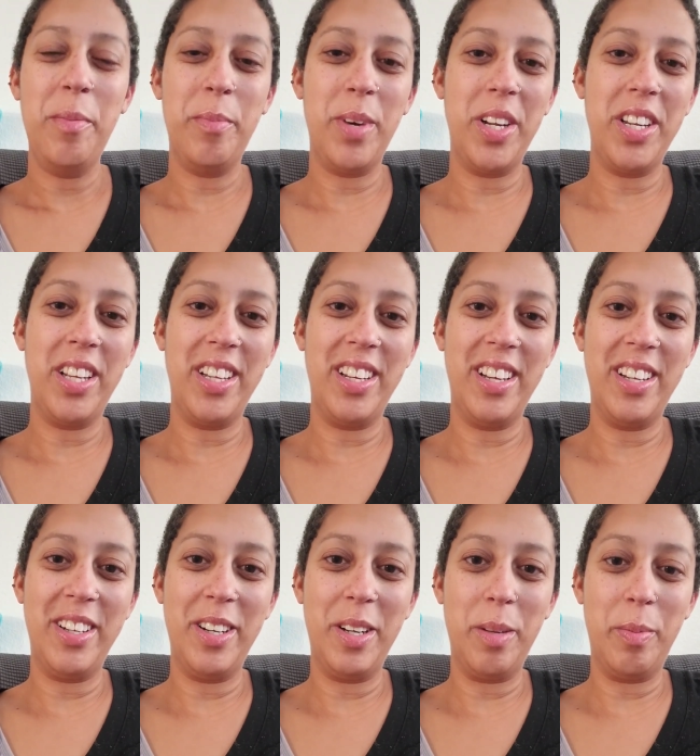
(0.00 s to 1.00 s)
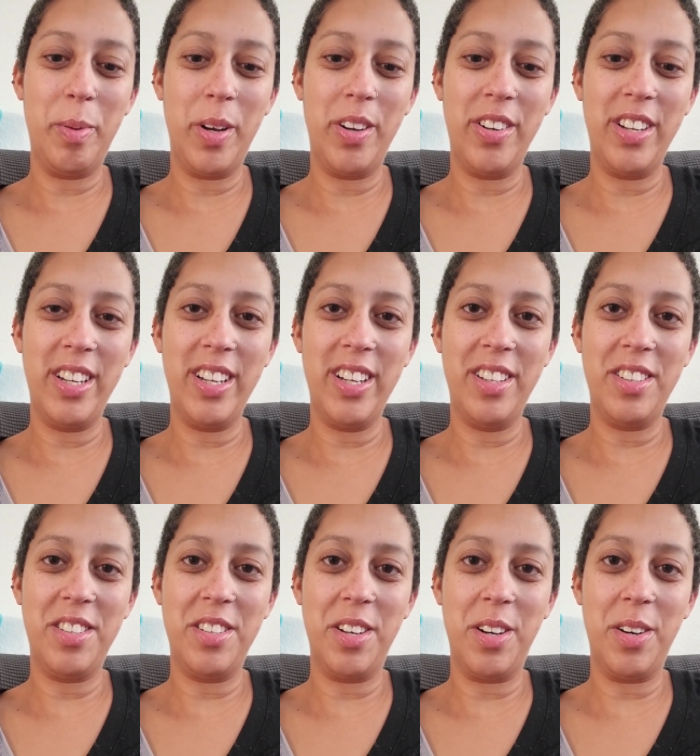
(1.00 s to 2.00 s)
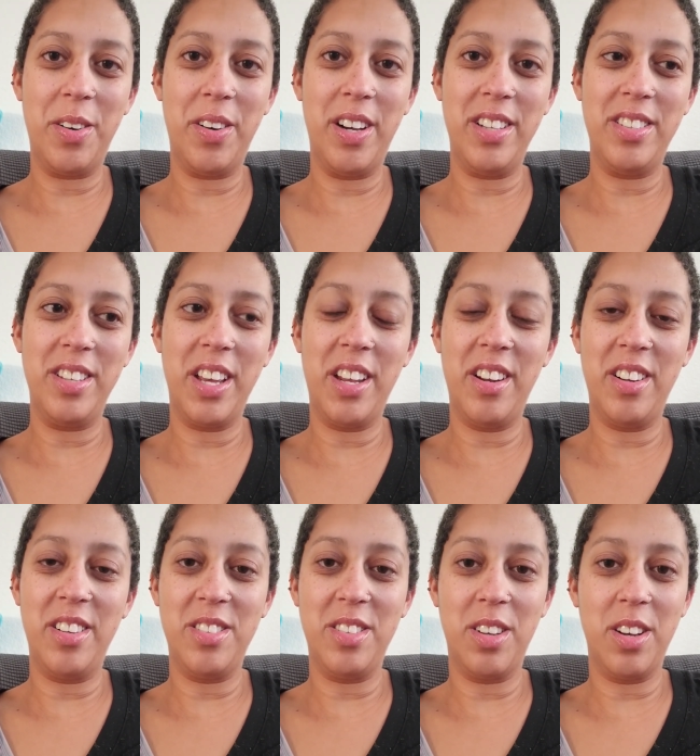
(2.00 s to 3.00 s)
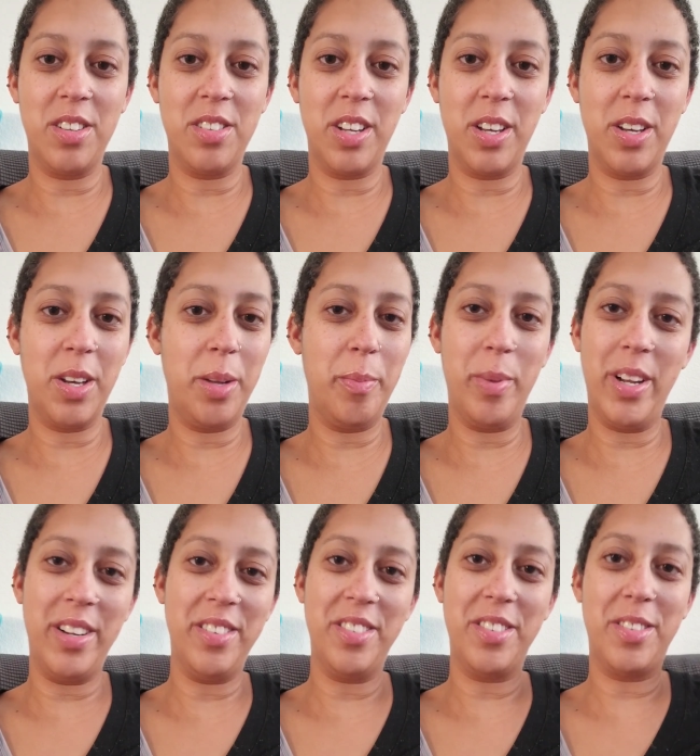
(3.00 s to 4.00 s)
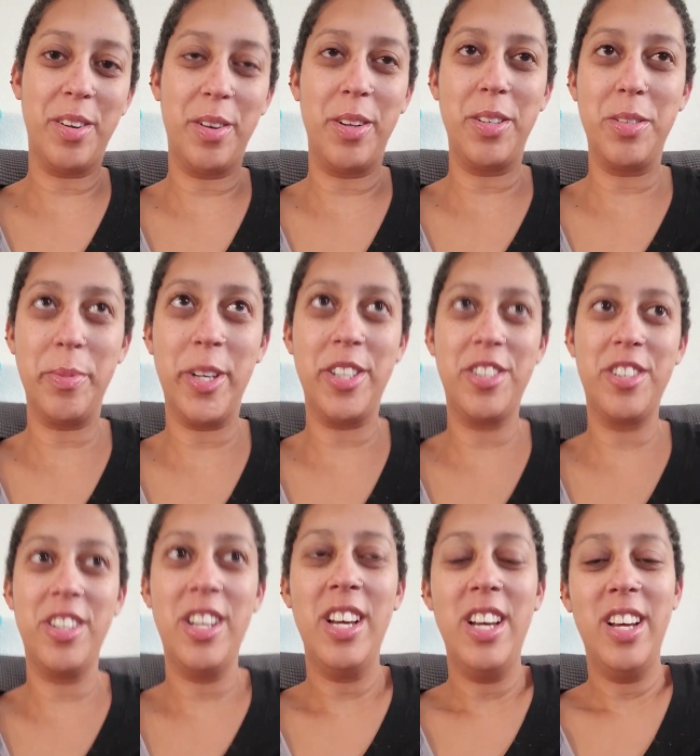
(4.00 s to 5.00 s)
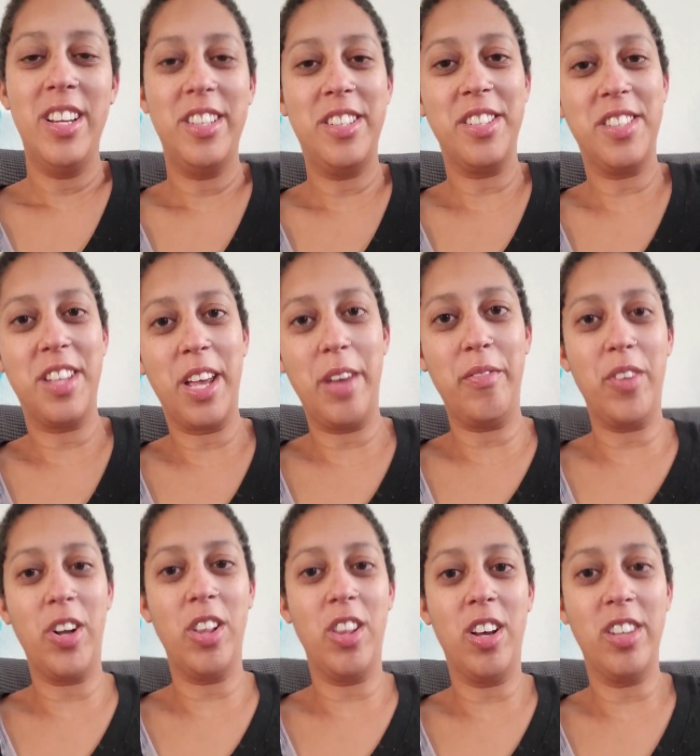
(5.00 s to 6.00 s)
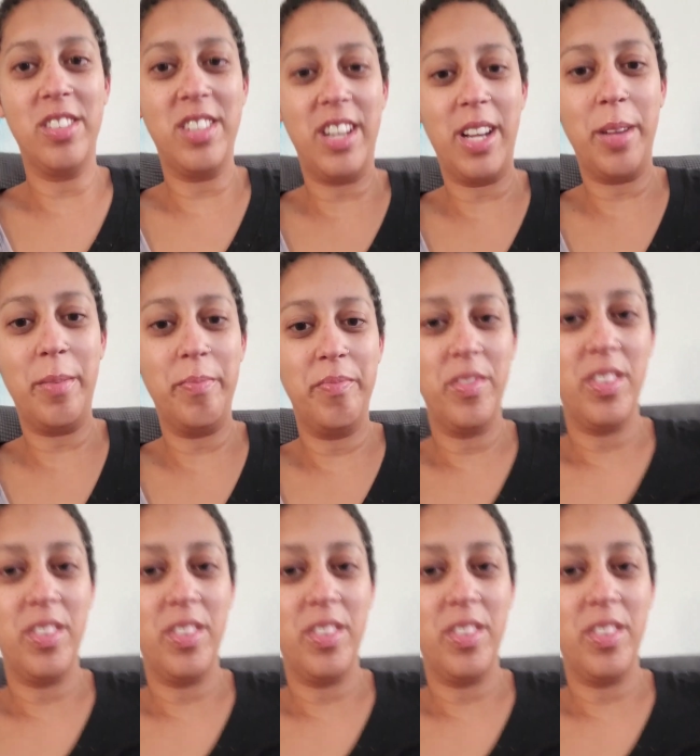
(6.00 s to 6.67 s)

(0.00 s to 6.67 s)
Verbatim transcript: My knee ended up hurting, and so I skated as long as I could, but it was just hurting too much to skate very long today.